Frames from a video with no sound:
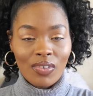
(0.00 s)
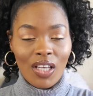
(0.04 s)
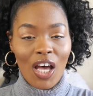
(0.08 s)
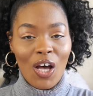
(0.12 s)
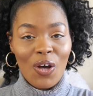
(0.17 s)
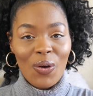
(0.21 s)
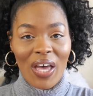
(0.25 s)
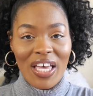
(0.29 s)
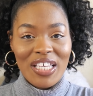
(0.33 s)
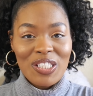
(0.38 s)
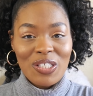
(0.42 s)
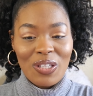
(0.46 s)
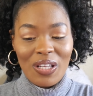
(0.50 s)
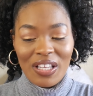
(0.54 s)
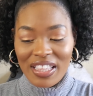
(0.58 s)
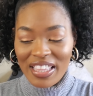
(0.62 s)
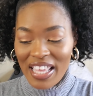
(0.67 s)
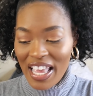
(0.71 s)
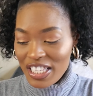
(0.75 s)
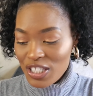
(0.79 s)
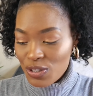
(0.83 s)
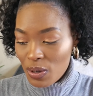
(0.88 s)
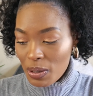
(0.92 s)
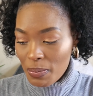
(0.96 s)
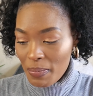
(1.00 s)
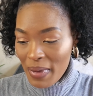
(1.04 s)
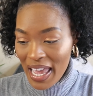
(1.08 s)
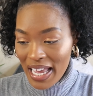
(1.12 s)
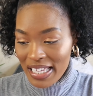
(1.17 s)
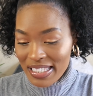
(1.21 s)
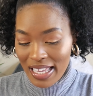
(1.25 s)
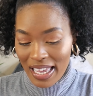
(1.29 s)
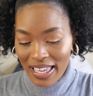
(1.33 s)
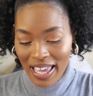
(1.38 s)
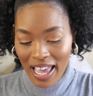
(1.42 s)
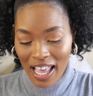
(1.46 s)
Okay, so the next three
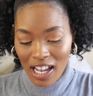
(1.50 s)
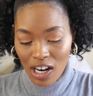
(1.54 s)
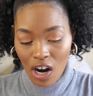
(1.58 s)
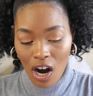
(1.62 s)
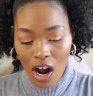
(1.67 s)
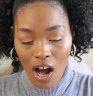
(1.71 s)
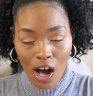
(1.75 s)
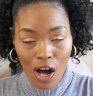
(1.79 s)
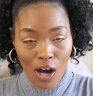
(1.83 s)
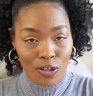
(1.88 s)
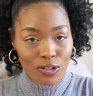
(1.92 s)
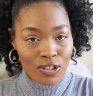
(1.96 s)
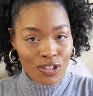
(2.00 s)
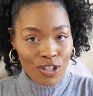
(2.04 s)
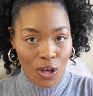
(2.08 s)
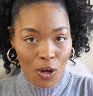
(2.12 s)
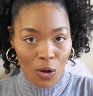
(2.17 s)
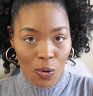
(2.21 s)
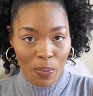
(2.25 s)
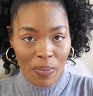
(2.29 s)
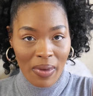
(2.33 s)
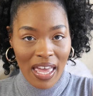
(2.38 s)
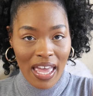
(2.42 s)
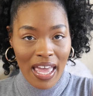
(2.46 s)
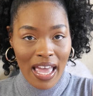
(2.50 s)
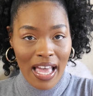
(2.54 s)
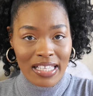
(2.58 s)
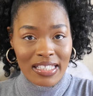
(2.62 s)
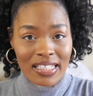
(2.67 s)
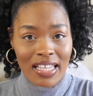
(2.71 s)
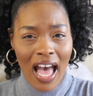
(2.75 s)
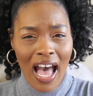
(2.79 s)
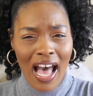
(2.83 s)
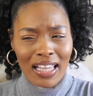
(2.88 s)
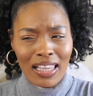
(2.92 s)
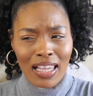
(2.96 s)
bags I got are all tote
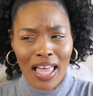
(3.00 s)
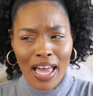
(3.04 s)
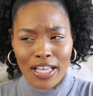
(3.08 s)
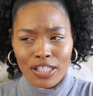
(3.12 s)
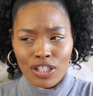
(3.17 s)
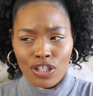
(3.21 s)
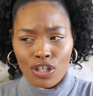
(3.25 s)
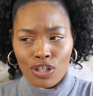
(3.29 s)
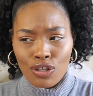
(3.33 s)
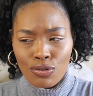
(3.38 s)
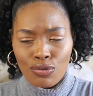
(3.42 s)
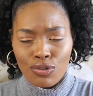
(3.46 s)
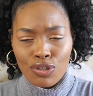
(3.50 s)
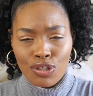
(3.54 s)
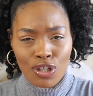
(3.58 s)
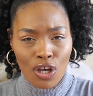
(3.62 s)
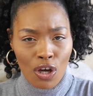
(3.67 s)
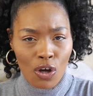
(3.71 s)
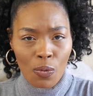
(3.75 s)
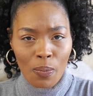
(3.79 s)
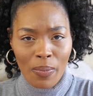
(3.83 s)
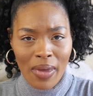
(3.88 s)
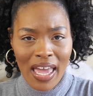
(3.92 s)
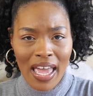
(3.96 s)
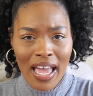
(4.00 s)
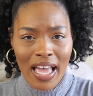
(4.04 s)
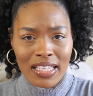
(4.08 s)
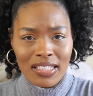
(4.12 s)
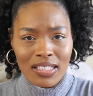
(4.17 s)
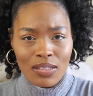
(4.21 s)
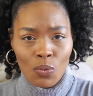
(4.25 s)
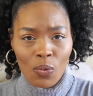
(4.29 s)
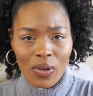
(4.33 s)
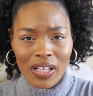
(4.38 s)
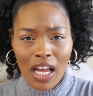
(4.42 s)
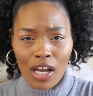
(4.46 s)
bags. I like to use tote
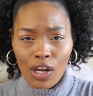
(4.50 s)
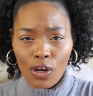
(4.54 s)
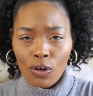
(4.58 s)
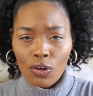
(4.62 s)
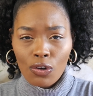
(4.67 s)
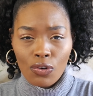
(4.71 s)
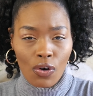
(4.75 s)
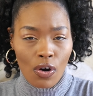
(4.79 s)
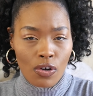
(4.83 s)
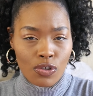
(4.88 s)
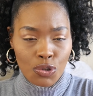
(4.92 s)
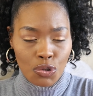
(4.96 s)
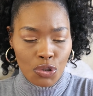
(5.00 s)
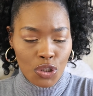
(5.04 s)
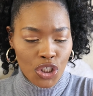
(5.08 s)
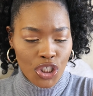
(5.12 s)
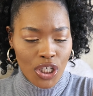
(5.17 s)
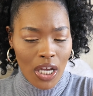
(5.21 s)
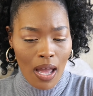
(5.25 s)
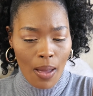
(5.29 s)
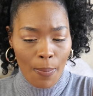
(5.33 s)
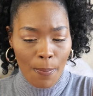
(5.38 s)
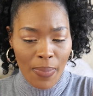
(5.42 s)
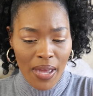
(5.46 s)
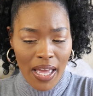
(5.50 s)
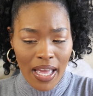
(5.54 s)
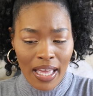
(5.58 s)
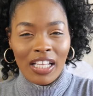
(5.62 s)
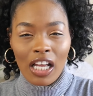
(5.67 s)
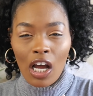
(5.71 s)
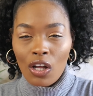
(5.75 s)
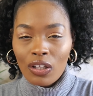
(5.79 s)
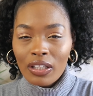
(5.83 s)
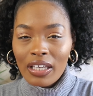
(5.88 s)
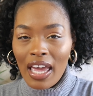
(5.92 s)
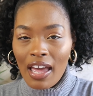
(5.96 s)
bags when I go grocery shopping.
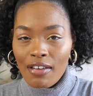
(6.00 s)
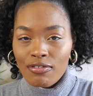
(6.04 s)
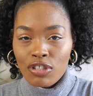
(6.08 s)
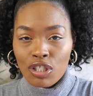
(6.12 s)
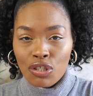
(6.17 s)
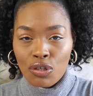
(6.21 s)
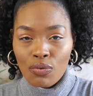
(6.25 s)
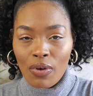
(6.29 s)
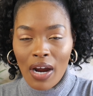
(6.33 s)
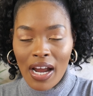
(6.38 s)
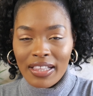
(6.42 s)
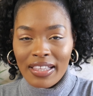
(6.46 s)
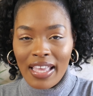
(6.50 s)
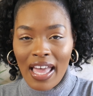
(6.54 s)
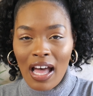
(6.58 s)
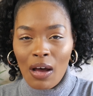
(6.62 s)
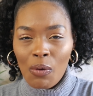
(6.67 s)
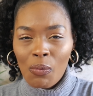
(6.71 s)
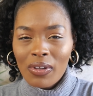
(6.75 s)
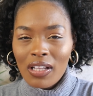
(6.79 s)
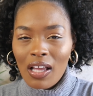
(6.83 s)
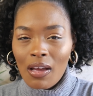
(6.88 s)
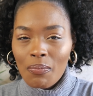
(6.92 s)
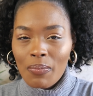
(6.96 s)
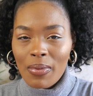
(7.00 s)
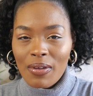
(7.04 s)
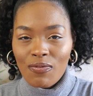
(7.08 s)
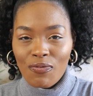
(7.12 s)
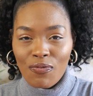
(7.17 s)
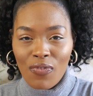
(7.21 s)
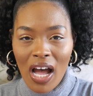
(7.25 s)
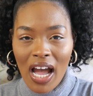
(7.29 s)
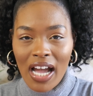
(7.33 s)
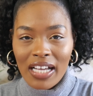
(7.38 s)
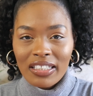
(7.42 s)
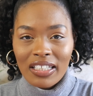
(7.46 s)
I only have two right now. What I've been
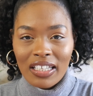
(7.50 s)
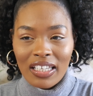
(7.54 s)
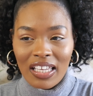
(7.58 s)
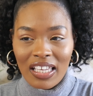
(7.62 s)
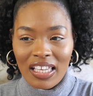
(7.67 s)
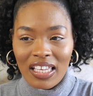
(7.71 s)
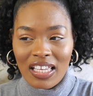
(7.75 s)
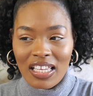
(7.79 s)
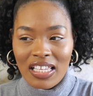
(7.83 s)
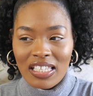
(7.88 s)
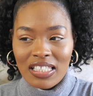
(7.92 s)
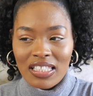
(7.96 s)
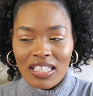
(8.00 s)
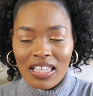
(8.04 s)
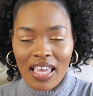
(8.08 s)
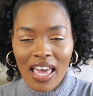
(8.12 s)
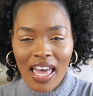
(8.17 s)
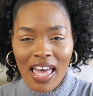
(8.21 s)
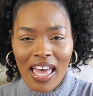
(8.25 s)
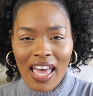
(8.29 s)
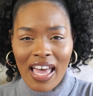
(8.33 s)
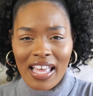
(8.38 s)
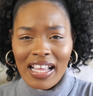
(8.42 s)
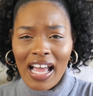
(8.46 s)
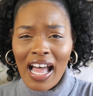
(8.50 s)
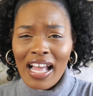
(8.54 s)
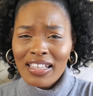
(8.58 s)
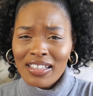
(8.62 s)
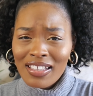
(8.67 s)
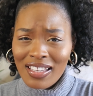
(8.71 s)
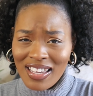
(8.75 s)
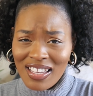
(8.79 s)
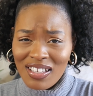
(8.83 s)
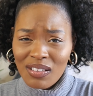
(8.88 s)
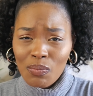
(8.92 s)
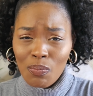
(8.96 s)
finding is that I
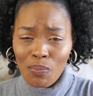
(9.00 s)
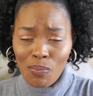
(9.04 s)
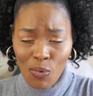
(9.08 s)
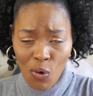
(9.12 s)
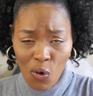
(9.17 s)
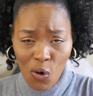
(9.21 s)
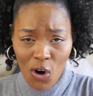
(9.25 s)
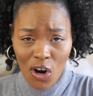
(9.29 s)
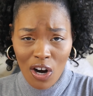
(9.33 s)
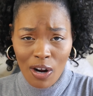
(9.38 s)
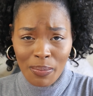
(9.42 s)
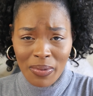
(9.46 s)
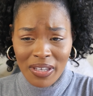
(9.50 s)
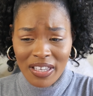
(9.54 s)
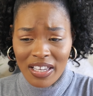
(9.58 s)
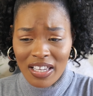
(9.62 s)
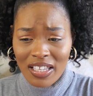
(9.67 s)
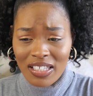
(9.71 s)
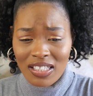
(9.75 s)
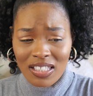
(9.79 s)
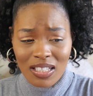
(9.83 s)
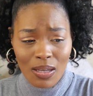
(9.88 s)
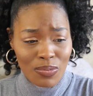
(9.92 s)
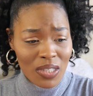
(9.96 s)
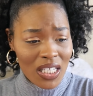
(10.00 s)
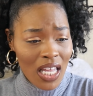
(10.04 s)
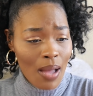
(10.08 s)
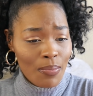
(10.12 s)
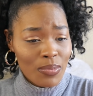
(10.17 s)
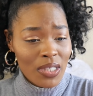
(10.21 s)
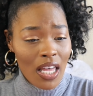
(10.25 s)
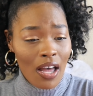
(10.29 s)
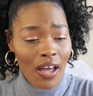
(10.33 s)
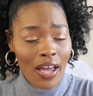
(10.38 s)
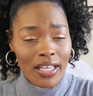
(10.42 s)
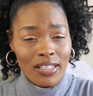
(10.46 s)
need more because
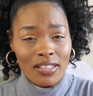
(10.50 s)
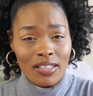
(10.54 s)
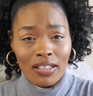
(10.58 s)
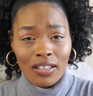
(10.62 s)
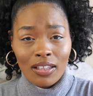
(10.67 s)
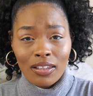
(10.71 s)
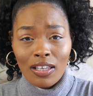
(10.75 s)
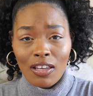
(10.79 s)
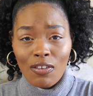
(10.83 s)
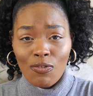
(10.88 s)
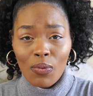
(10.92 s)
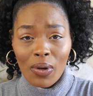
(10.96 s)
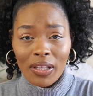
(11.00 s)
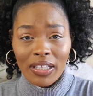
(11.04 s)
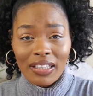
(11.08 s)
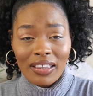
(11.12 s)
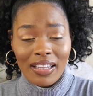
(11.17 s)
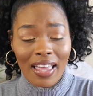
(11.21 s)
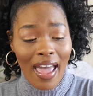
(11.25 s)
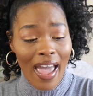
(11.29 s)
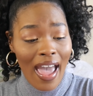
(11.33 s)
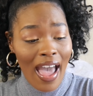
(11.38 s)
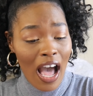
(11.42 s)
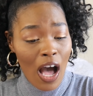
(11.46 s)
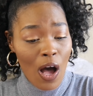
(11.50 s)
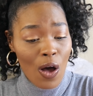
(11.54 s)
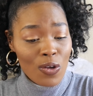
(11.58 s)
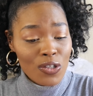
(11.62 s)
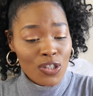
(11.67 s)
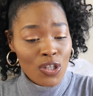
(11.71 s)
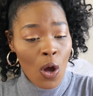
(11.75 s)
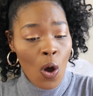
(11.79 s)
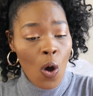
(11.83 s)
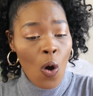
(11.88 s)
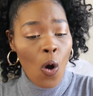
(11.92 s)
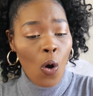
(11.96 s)
sometimes I accidentally leave one in the
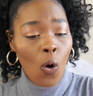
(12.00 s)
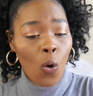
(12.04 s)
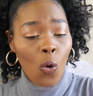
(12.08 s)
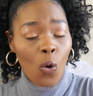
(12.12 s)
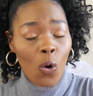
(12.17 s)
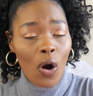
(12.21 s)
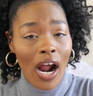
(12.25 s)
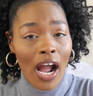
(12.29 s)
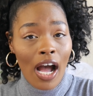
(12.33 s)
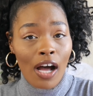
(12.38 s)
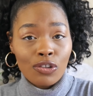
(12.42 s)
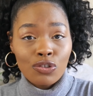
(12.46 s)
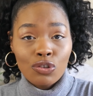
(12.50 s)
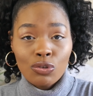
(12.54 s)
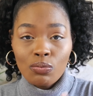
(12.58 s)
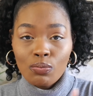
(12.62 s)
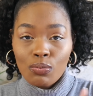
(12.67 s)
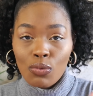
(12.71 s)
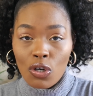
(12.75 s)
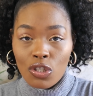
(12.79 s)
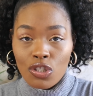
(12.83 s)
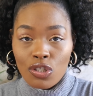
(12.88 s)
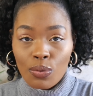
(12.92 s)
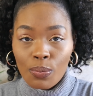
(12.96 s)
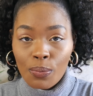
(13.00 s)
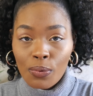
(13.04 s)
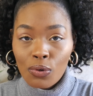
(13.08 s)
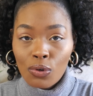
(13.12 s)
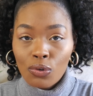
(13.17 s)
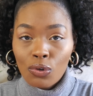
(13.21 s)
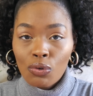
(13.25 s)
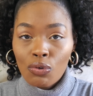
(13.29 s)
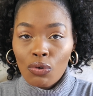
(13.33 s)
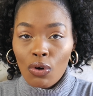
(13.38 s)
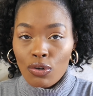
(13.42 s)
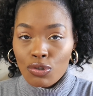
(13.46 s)
house or I'll do
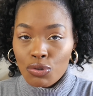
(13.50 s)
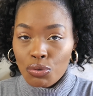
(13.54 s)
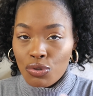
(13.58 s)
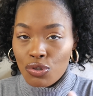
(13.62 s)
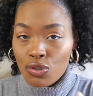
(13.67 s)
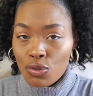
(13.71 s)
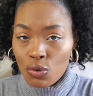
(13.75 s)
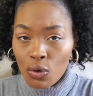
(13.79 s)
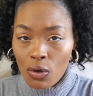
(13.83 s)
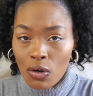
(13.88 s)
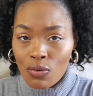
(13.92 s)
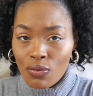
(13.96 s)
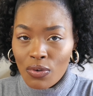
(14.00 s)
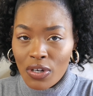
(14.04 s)
multiple grocery store